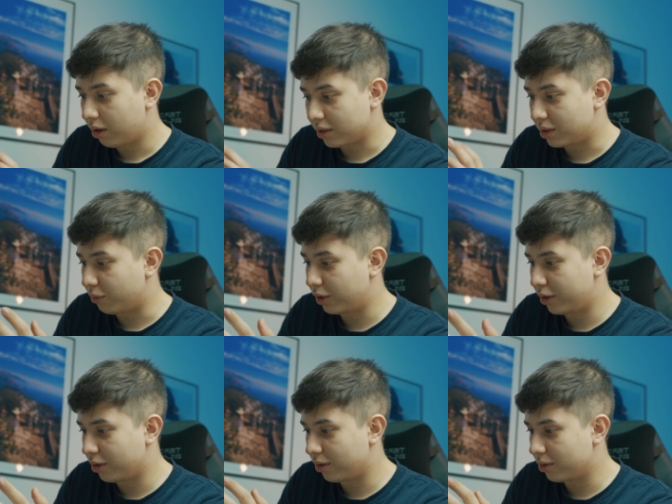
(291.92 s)
I see
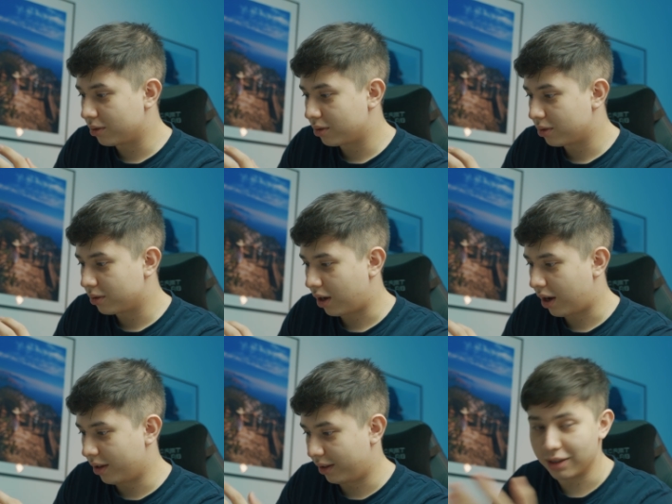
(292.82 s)
videos,
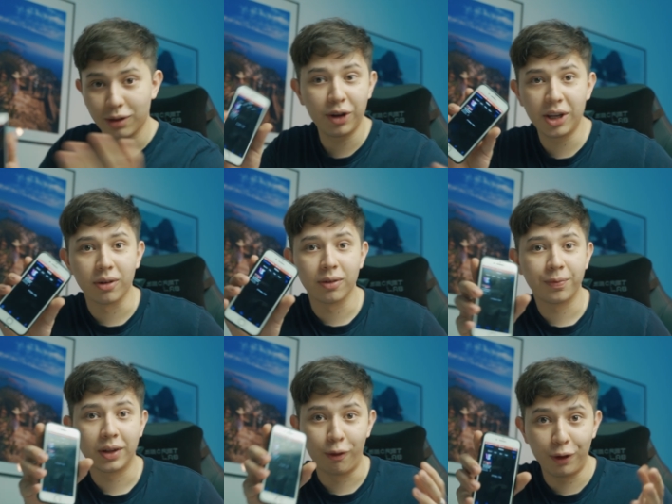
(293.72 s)
and there's the video.
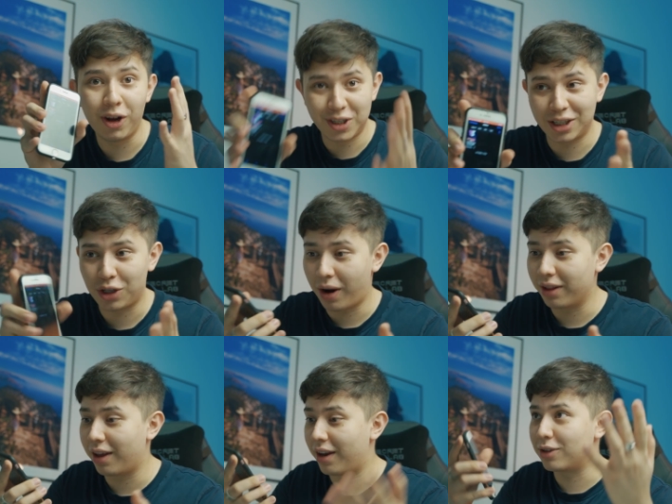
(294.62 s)
The video is literally
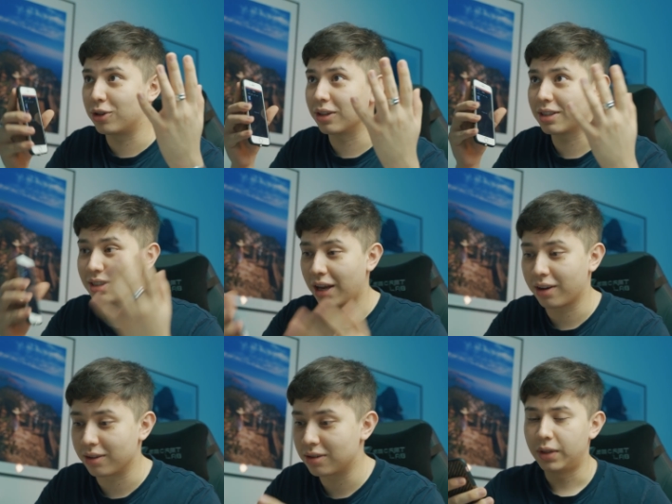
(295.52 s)
right there and it took
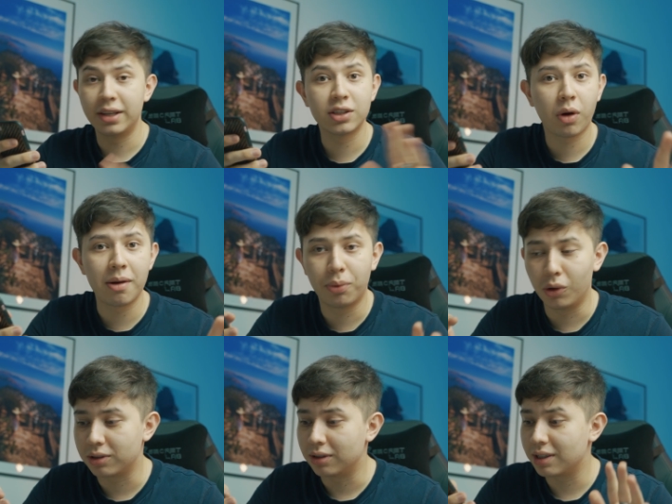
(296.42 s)
seconds. Now this is quite
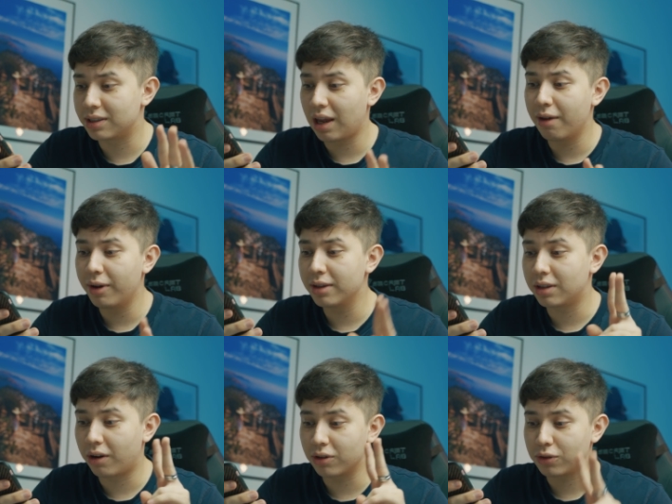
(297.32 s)
important. To save it,
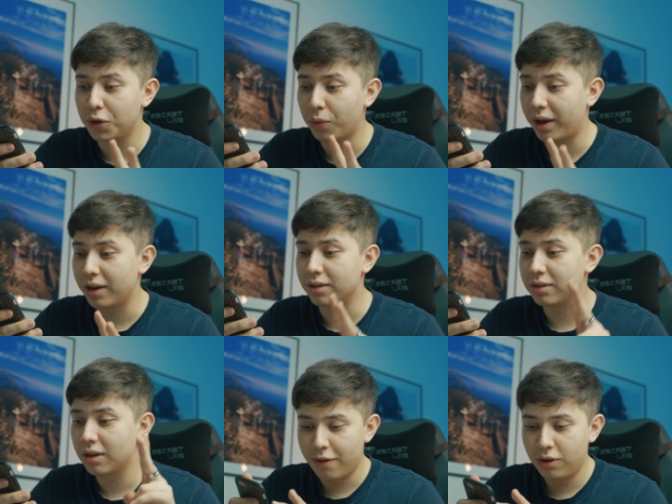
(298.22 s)
there are two
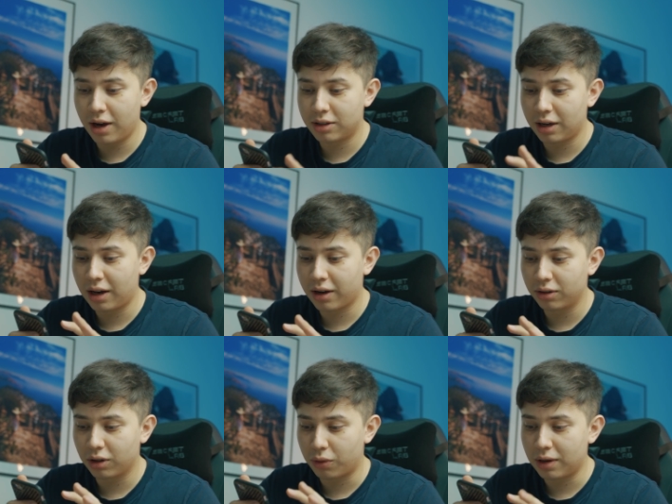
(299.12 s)
ways. If you actually click
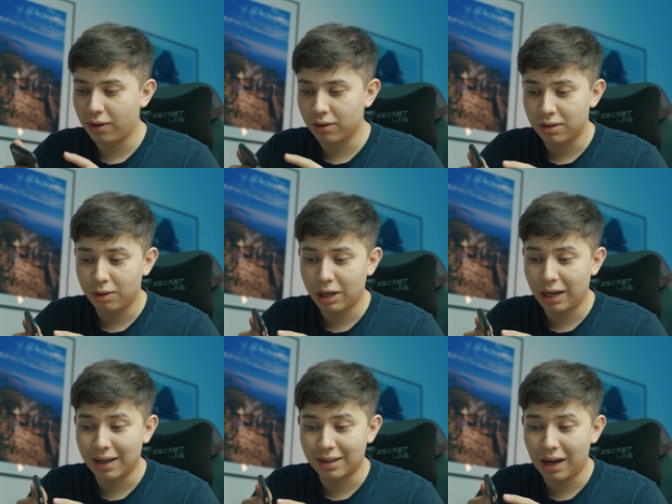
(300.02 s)
on the three dots and you
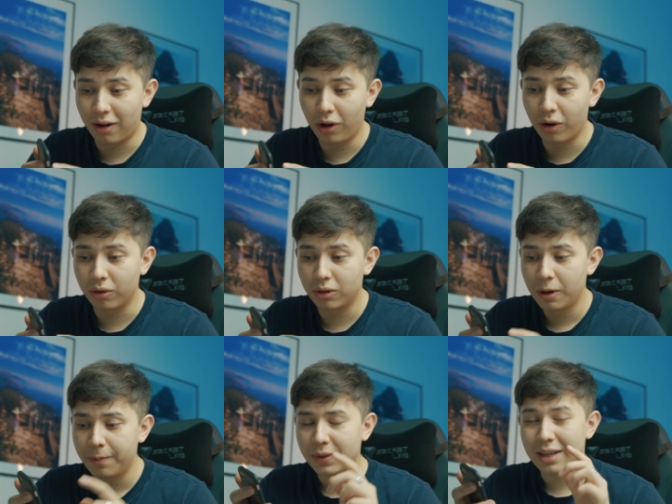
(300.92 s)
click download,
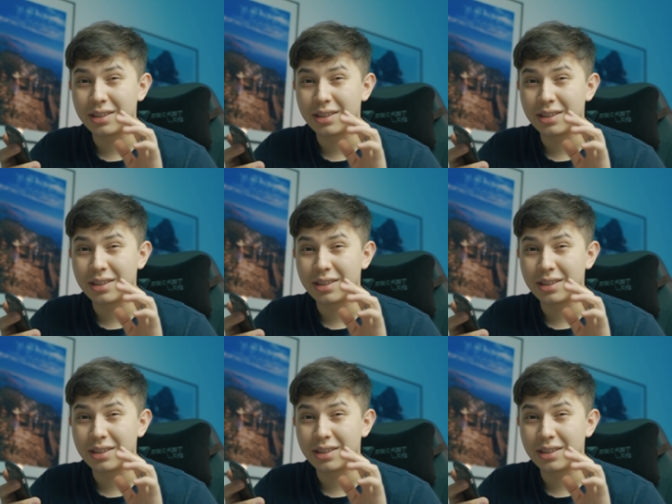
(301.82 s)
it